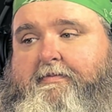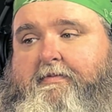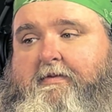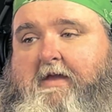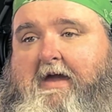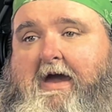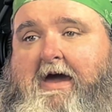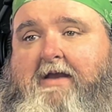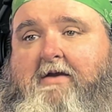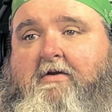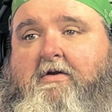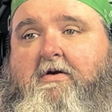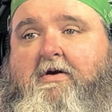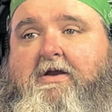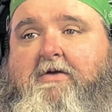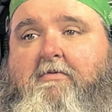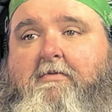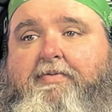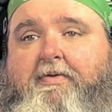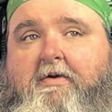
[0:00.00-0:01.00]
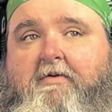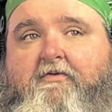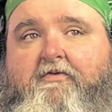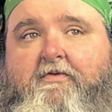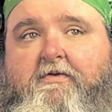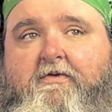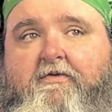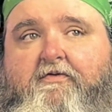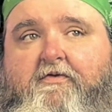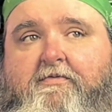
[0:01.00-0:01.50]
I don't know anyone
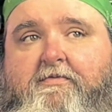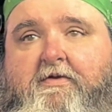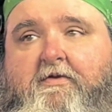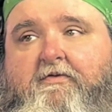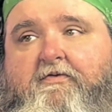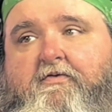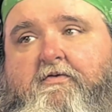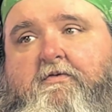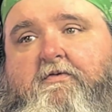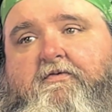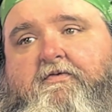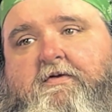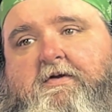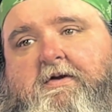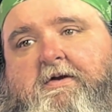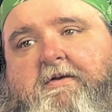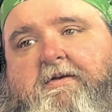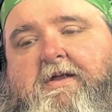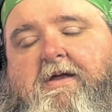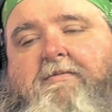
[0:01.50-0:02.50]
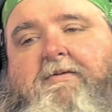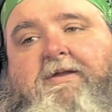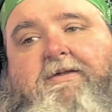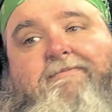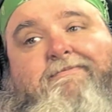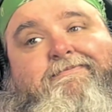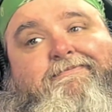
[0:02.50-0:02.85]
personally that's committed suicide. I mean,